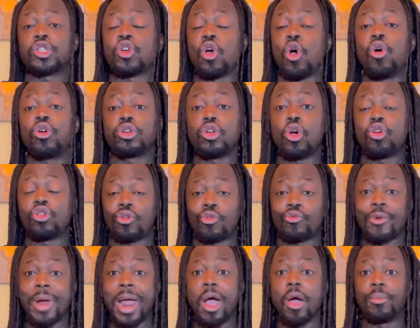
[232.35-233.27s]
going on
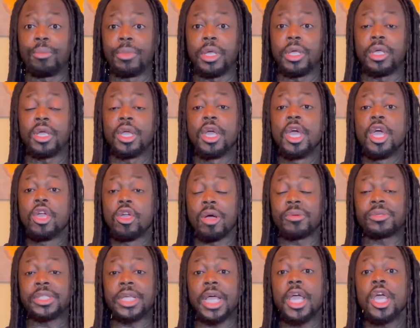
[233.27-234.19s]
around me. You know what
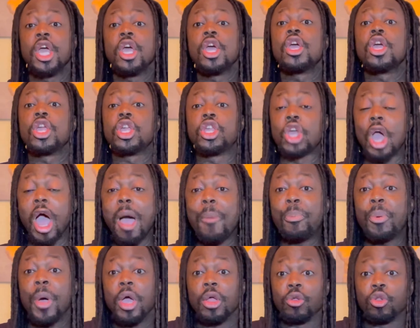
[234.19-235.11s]
I'm saying?
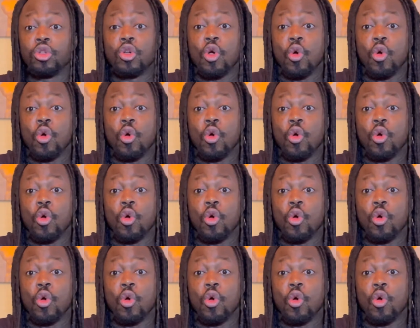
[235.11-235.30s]
Yup.